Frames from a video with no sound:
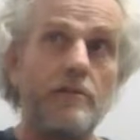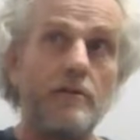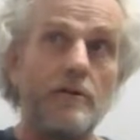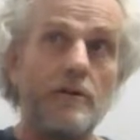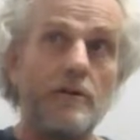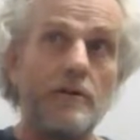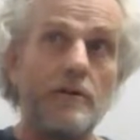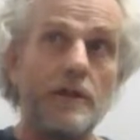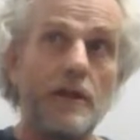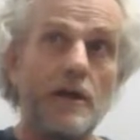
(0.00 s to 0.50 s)

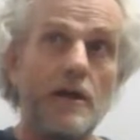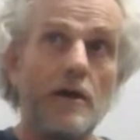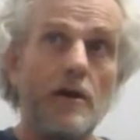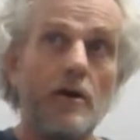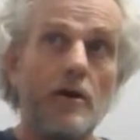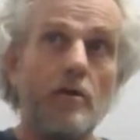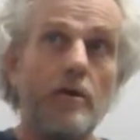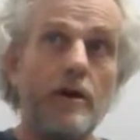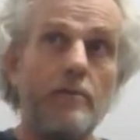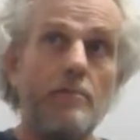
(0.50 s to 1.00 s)
thought,
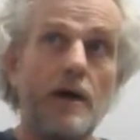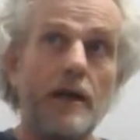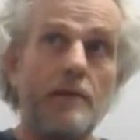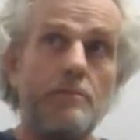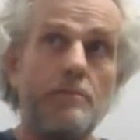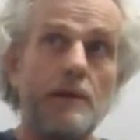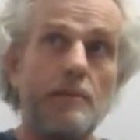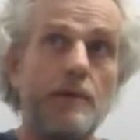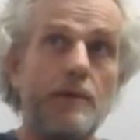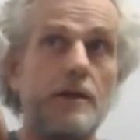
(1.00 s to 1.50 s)
or it
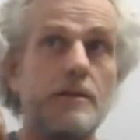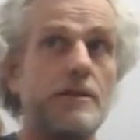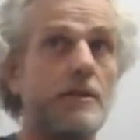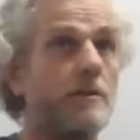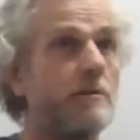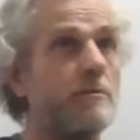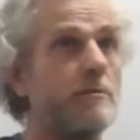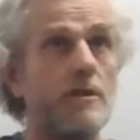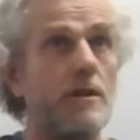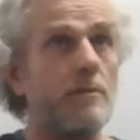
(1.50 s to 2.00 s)
might be because I
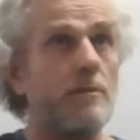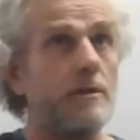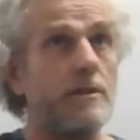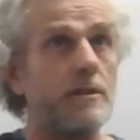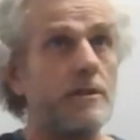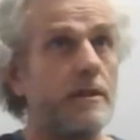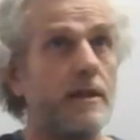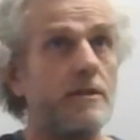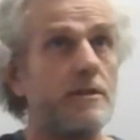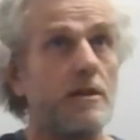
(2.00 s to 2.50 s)
do so much
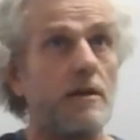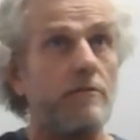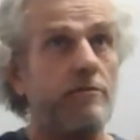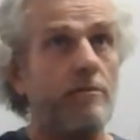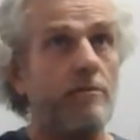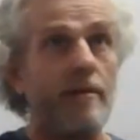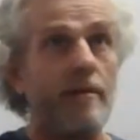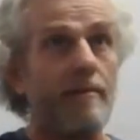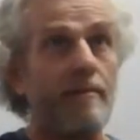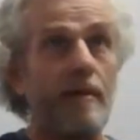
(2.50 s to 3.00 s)
of that stuff
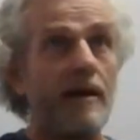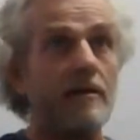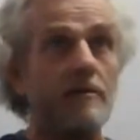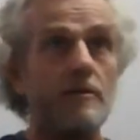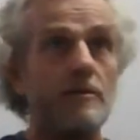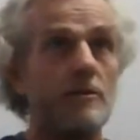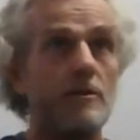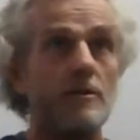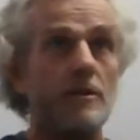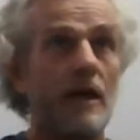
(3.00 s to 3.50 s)
and my mind
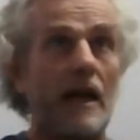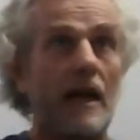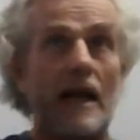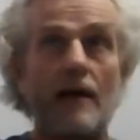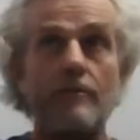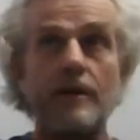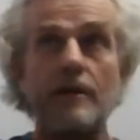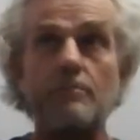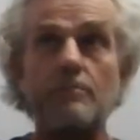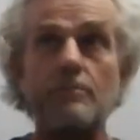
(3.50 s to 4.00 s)
is just
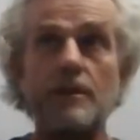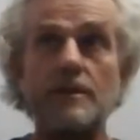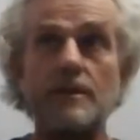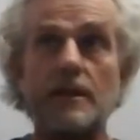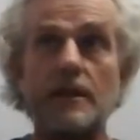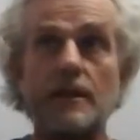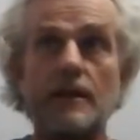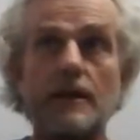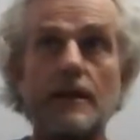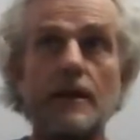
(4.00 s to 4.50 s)
cloudy and
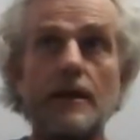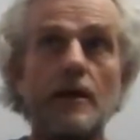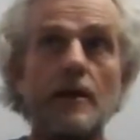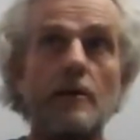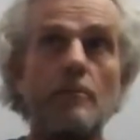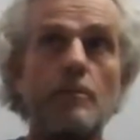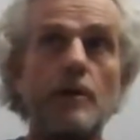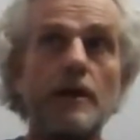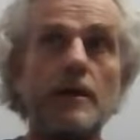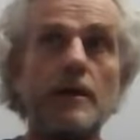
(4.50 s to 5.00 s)
busy.
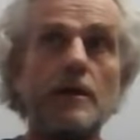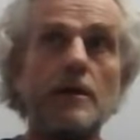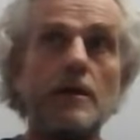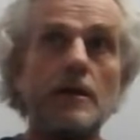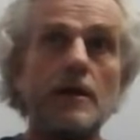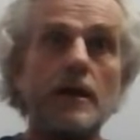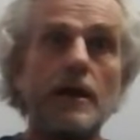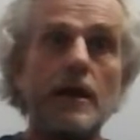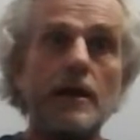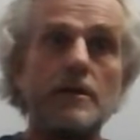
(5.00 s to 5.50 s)
But
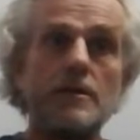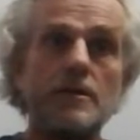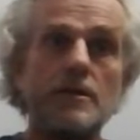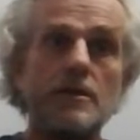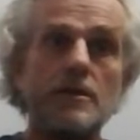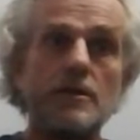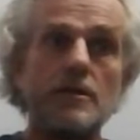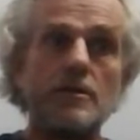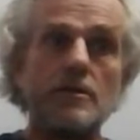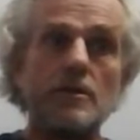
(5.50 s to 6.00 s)
it's
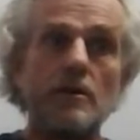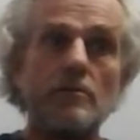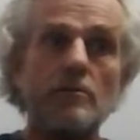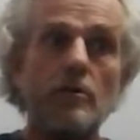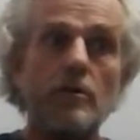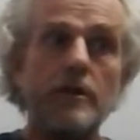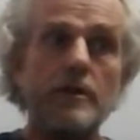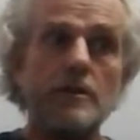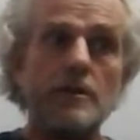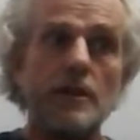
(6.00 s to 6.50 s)
just so
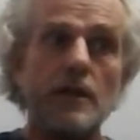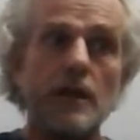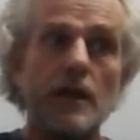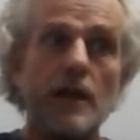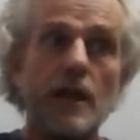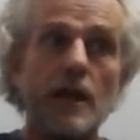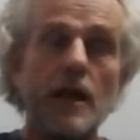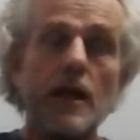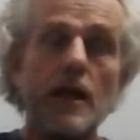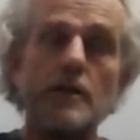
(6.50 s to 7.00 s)

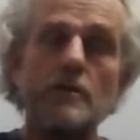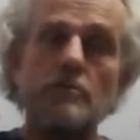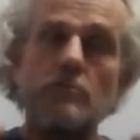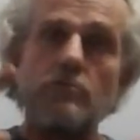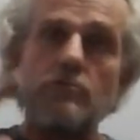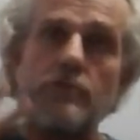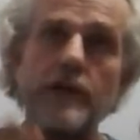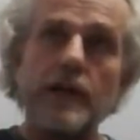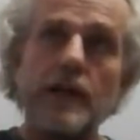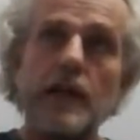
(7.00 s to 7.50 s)
noisy, it's
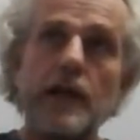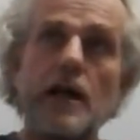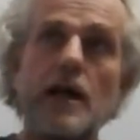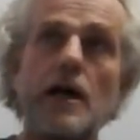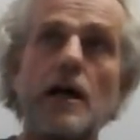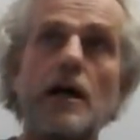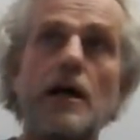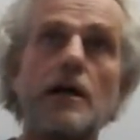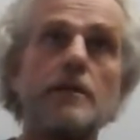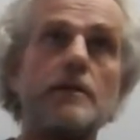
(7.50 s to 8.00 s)
really
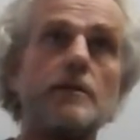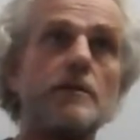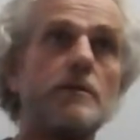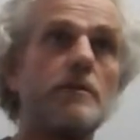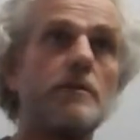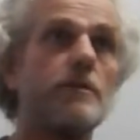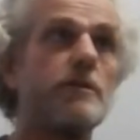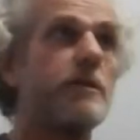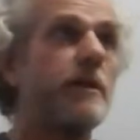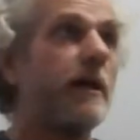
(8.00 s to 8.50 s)
hard
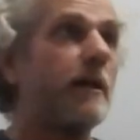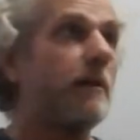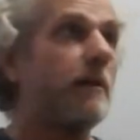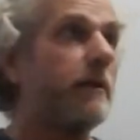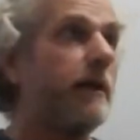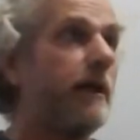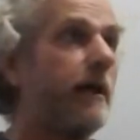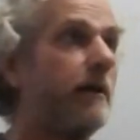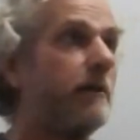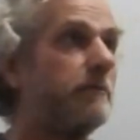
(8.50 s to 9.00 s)
to settle
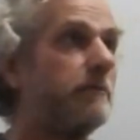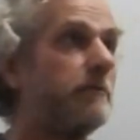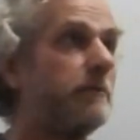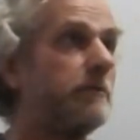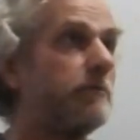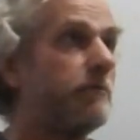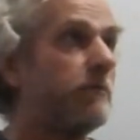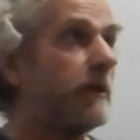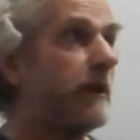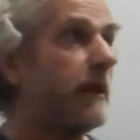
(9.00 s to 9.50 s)
down.
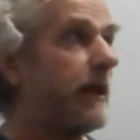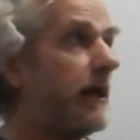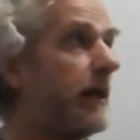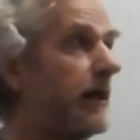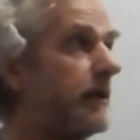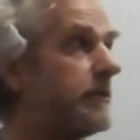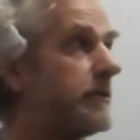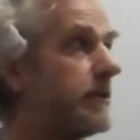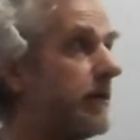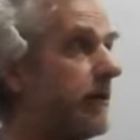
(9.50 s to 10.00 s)
It's really
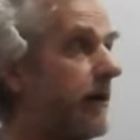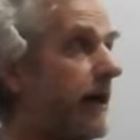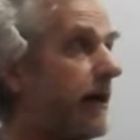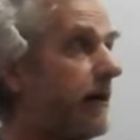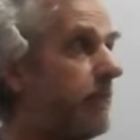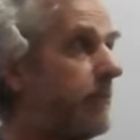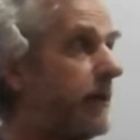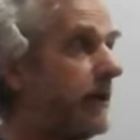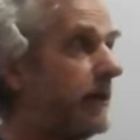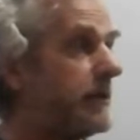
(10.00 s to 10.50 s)
hard. So our
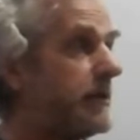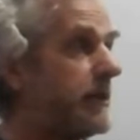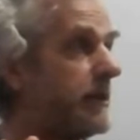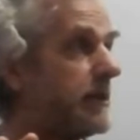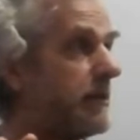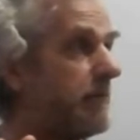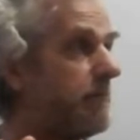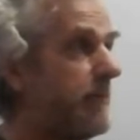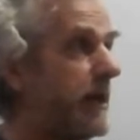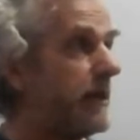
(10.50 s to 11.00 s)
ability
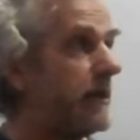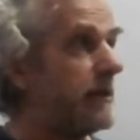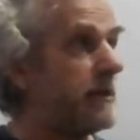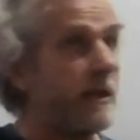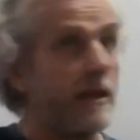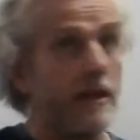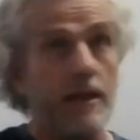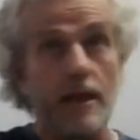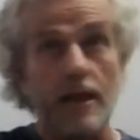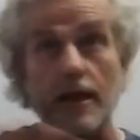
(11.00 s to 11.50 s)
to
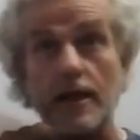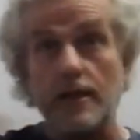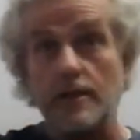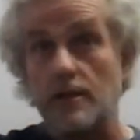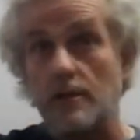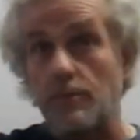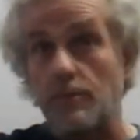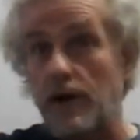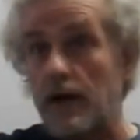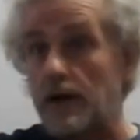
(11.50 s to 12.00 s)
meditate and engage
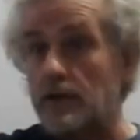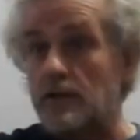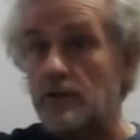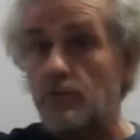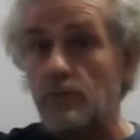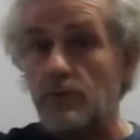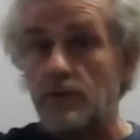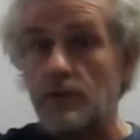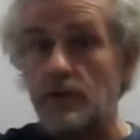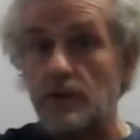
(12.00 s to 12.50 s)
in the
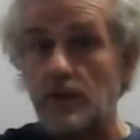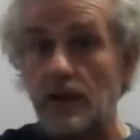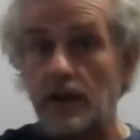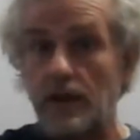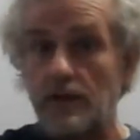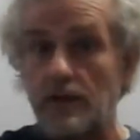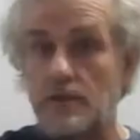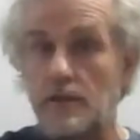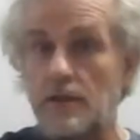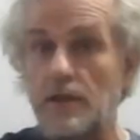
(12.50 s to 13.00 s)
practice we just
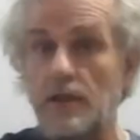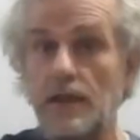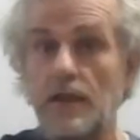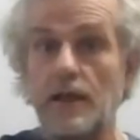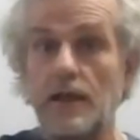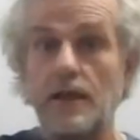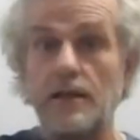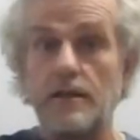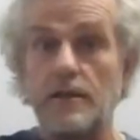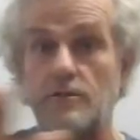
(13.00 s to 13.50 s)
engaged
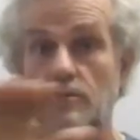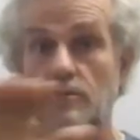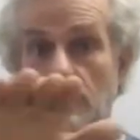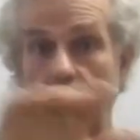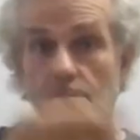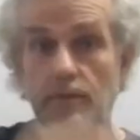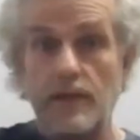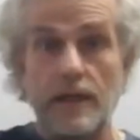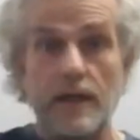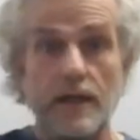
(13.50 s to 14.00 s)
in this
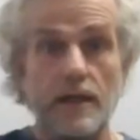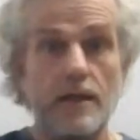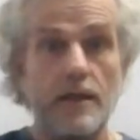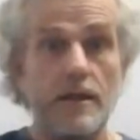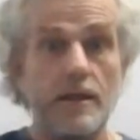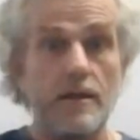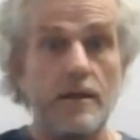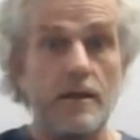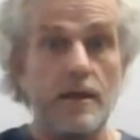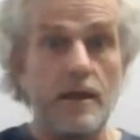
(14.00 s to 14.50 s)
room and
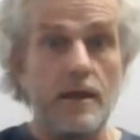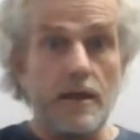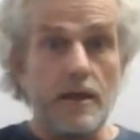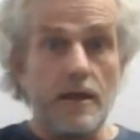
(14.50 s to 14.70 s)
in